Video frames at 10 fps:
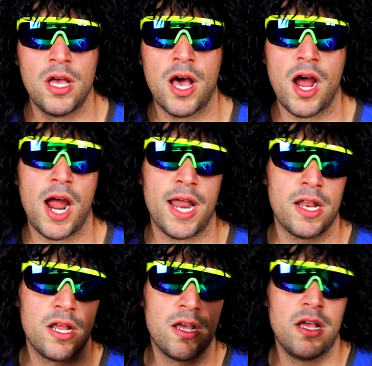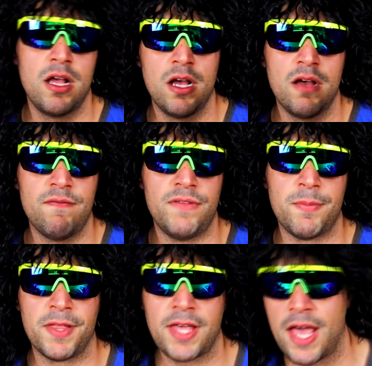All right,
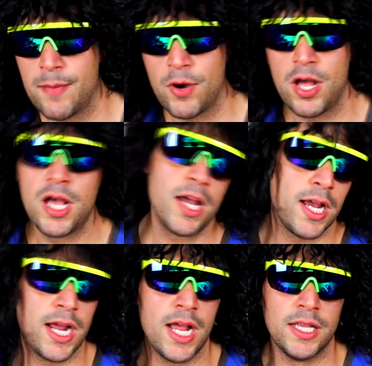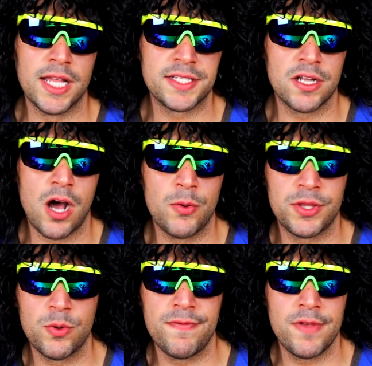flip the camera and let's get on with
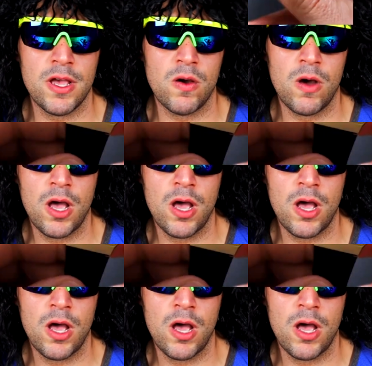the review.